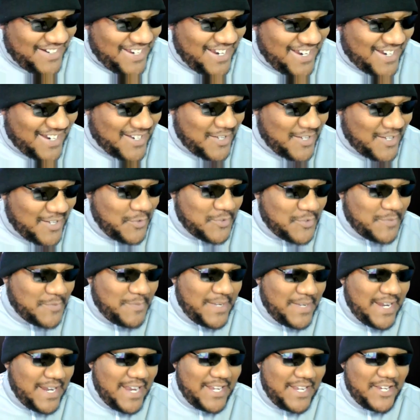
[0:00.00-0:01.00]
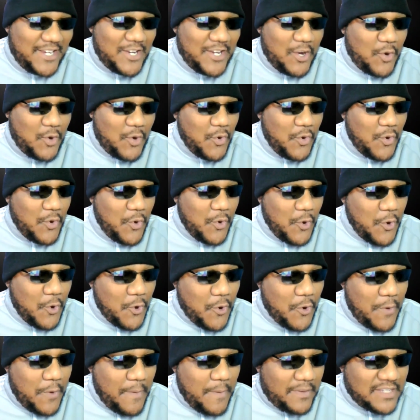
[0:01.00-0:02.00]
hear that, coach, man. You know,
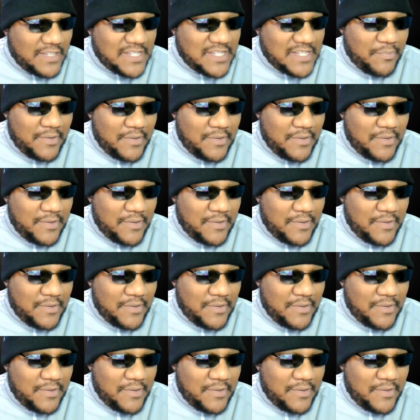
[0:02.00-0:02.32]
go into